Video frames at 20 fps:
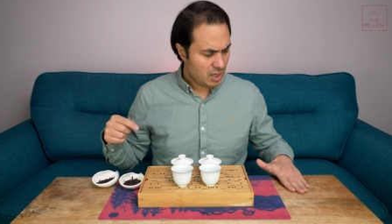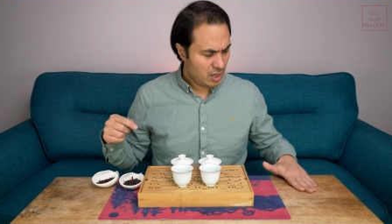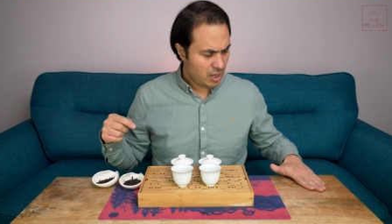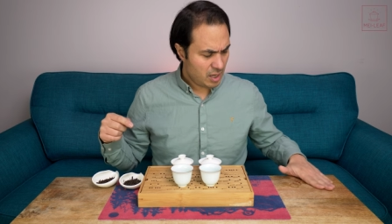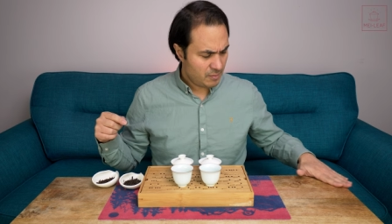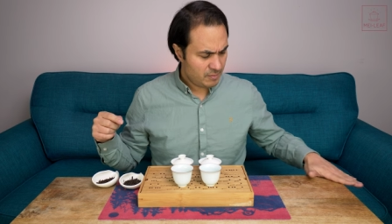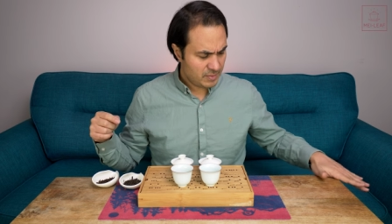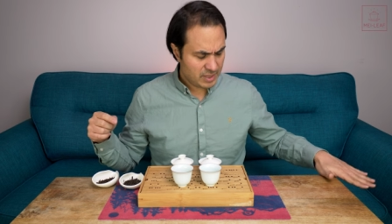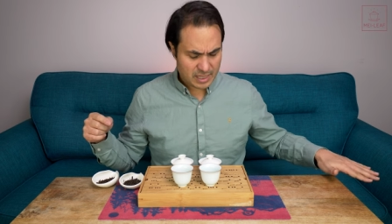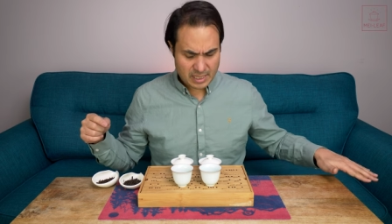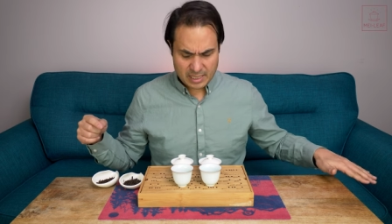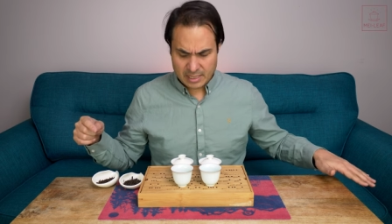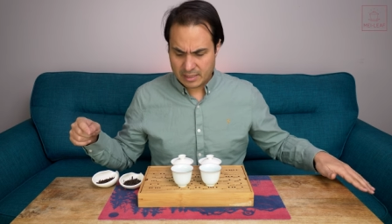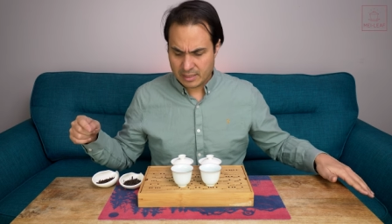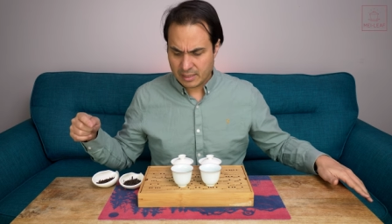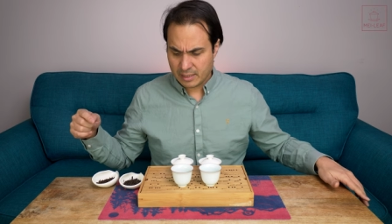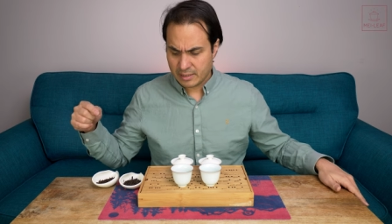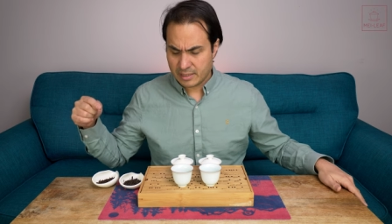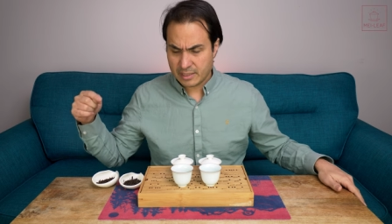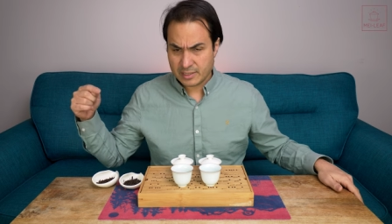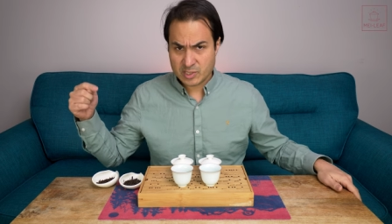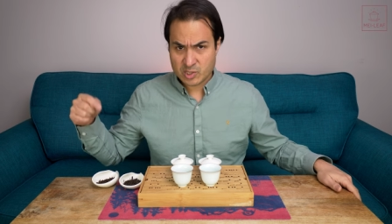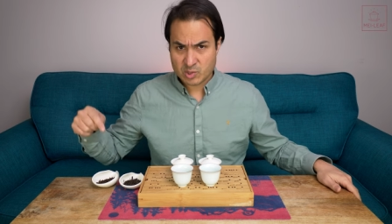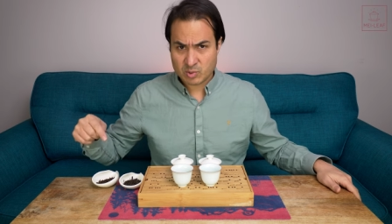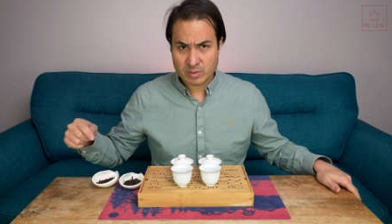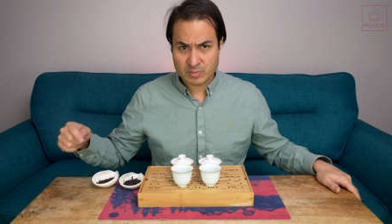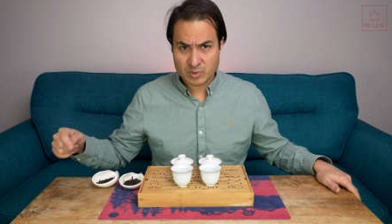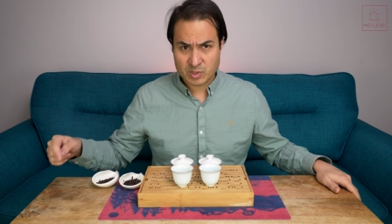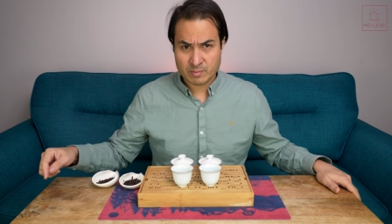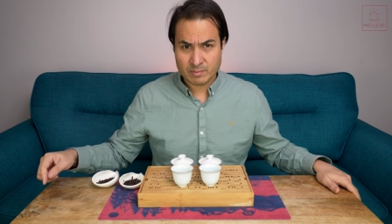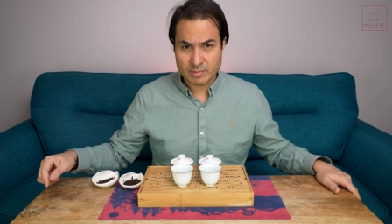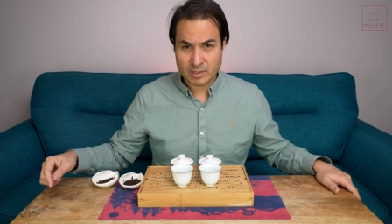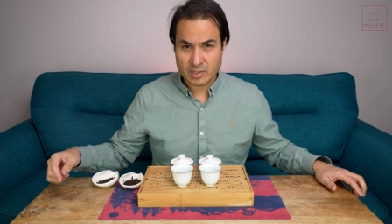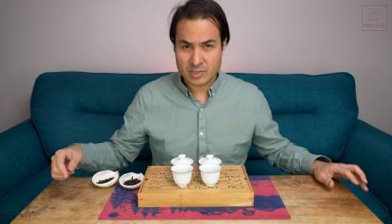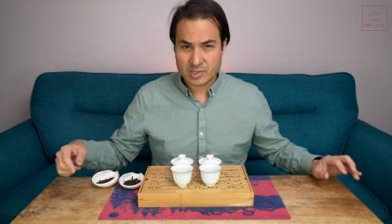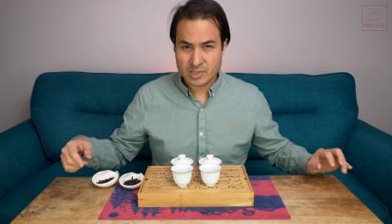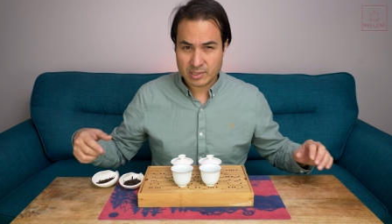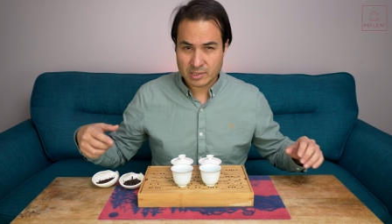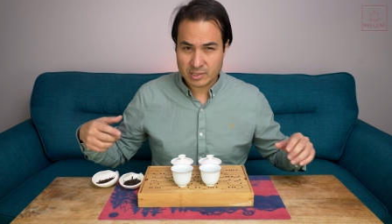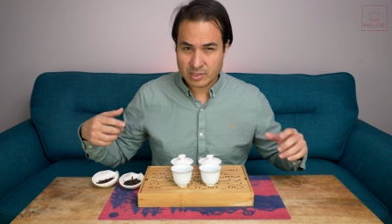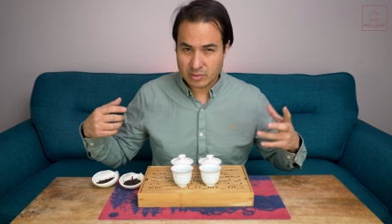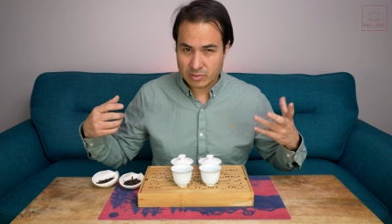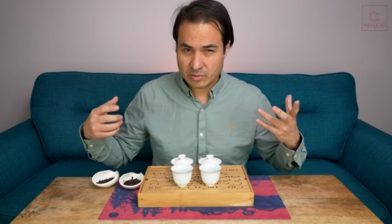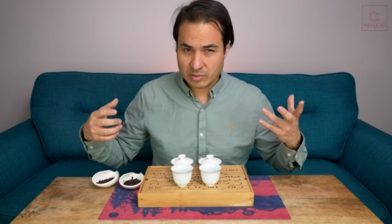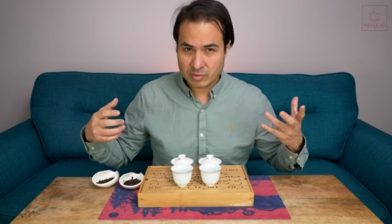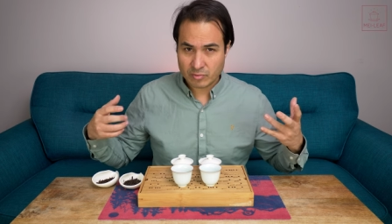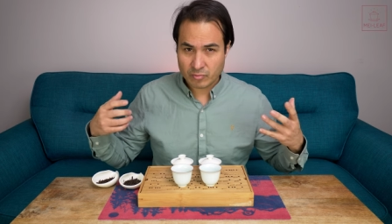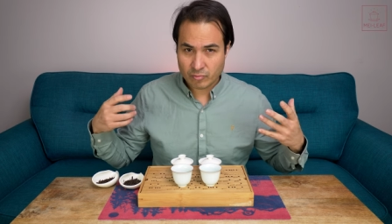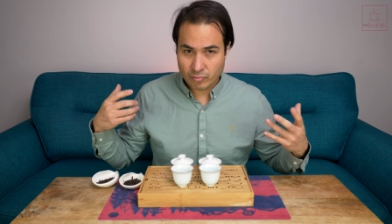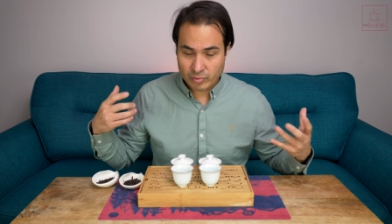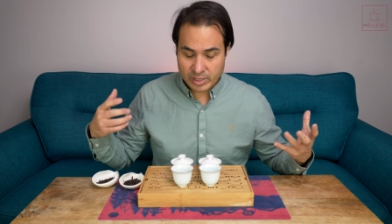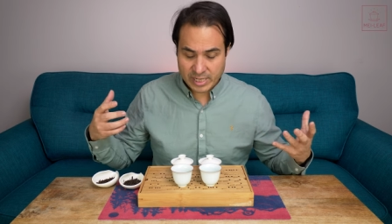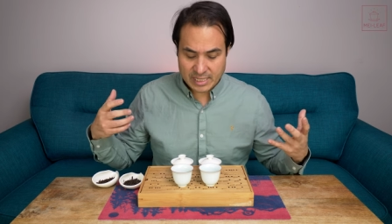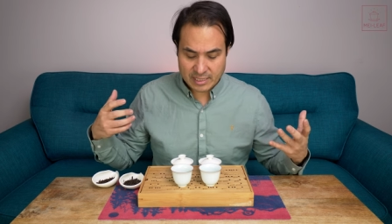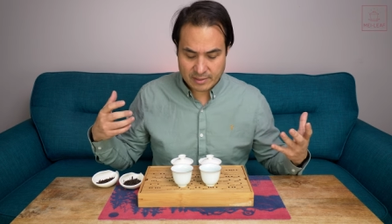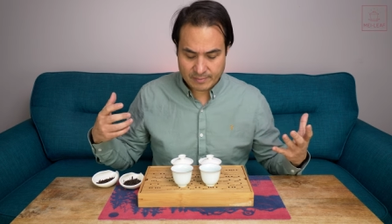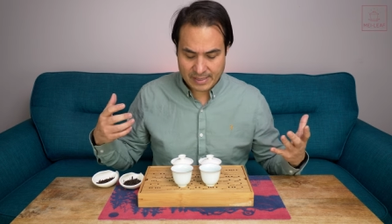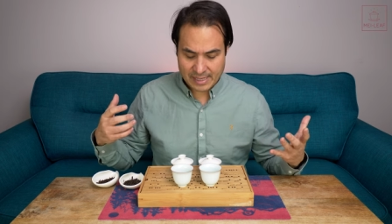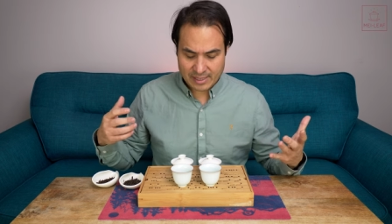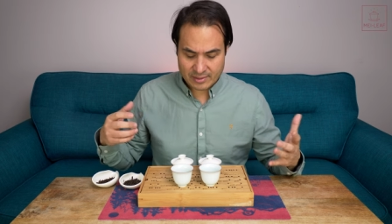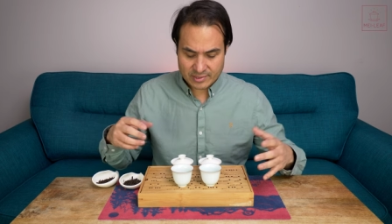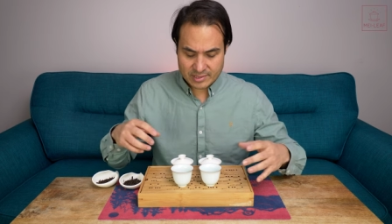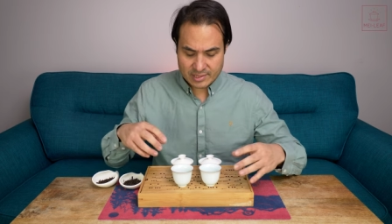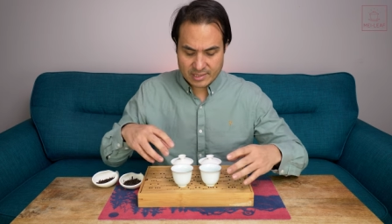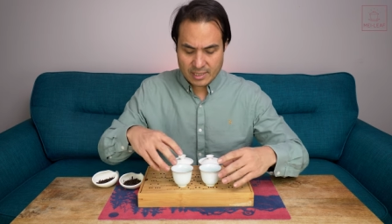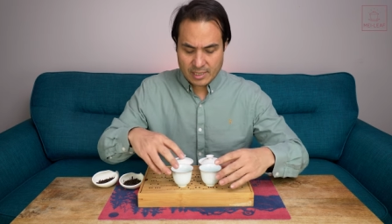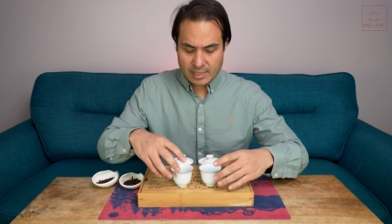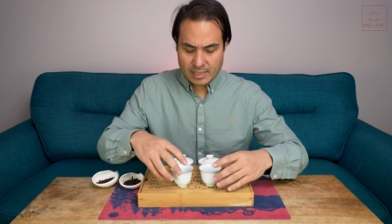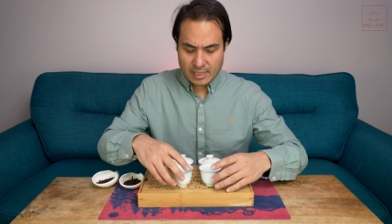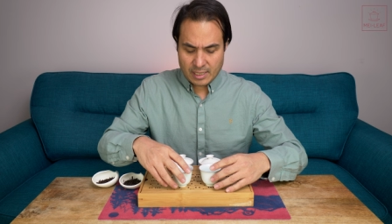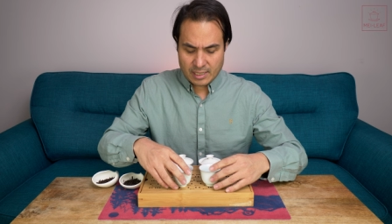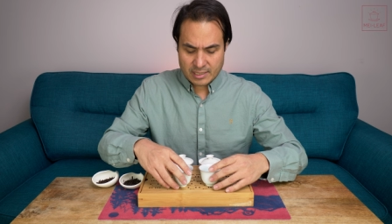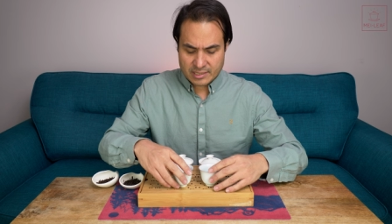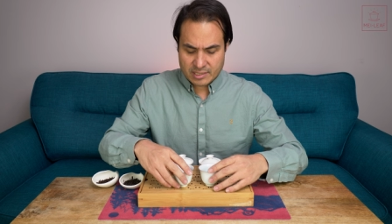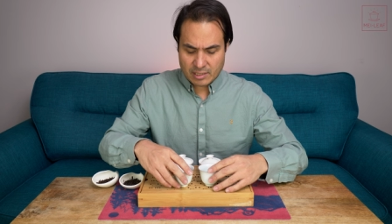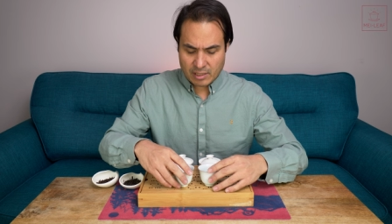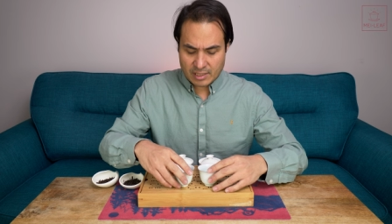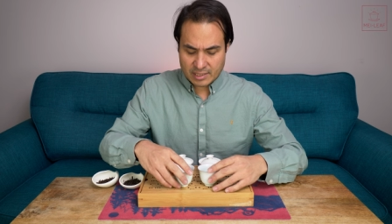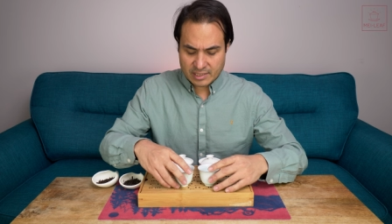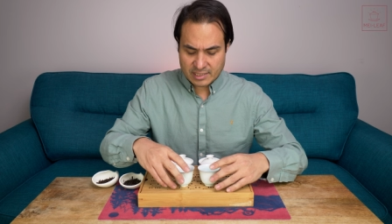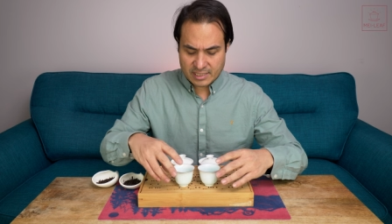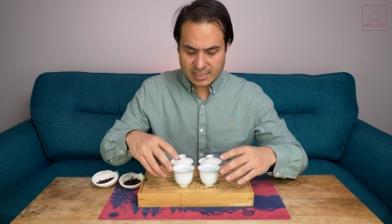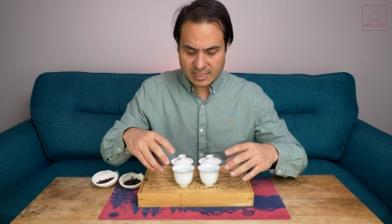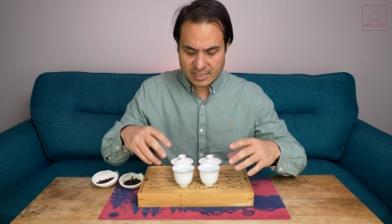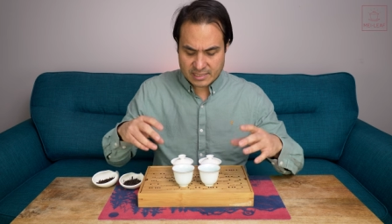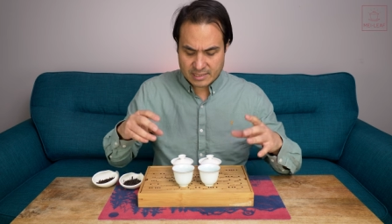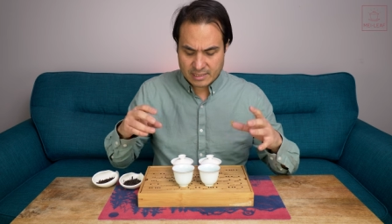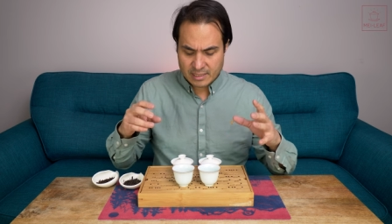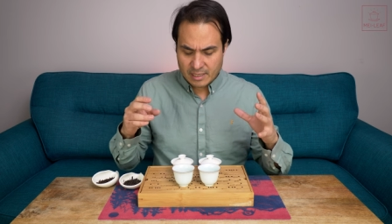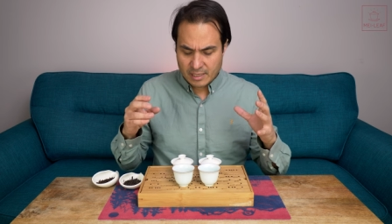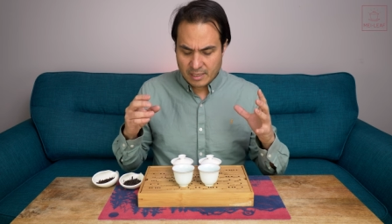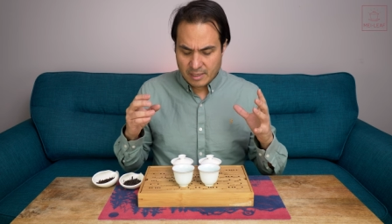um, in the description below so that you can read about uh, dark teas.